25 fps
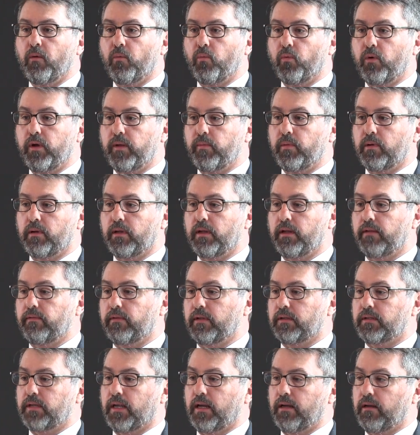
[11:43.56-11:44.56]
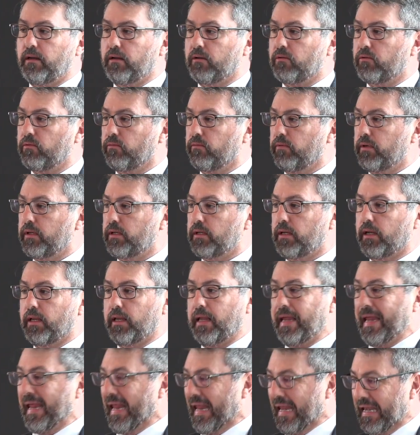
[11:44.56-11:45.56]
we believe the technical risk
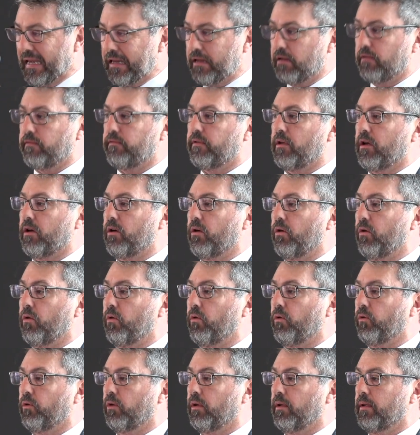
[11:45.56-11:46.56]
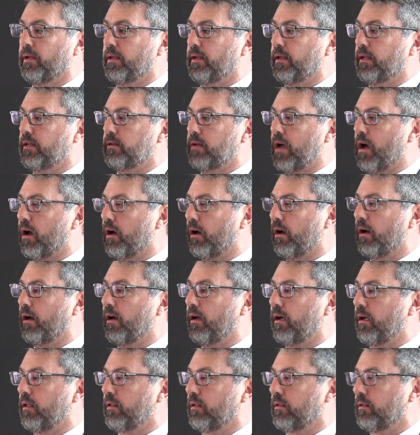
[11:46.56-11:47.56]
in any of those is
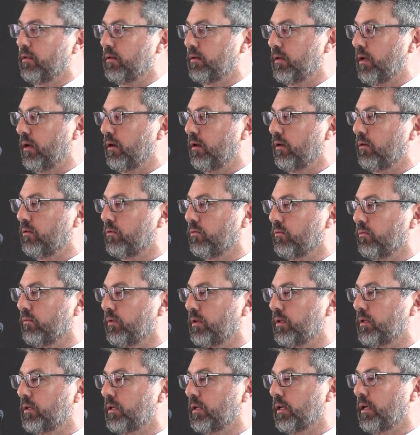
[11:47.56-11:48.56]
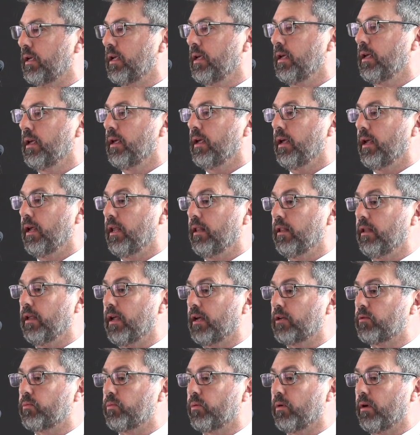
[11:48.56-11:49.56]
higher than the technical risk in
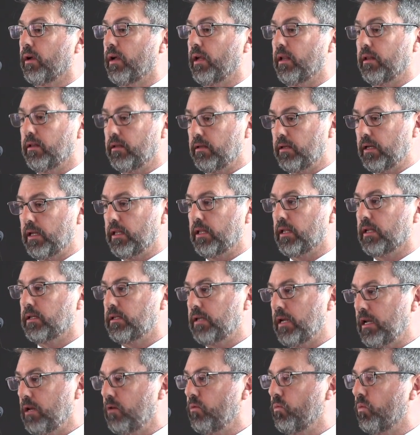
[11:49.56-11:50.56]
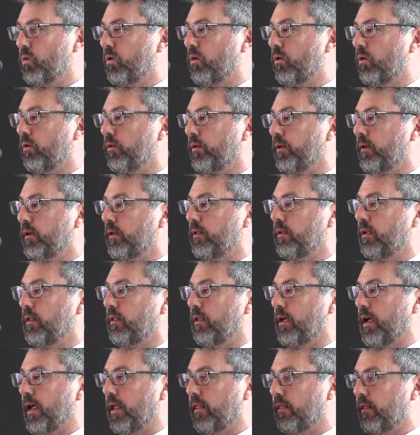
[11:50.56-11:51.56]
the tin world, and
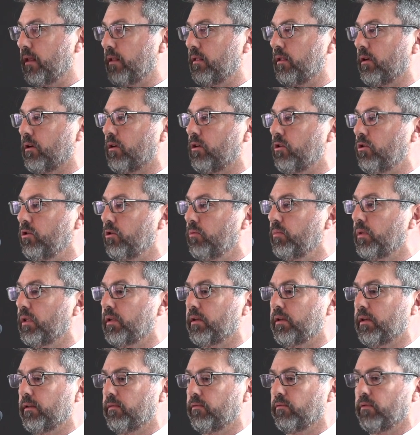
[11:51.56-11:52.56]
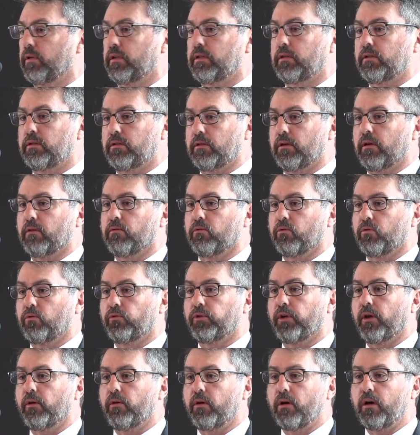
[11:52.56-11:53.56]
that the cumulative risks are
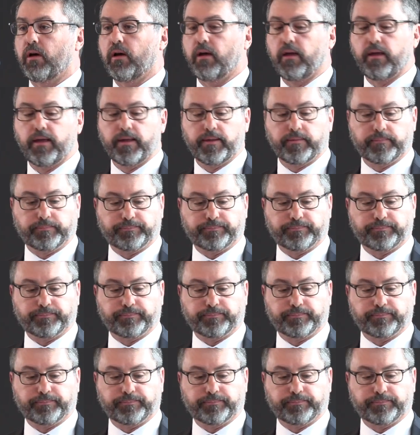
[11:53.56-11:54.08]
also higher.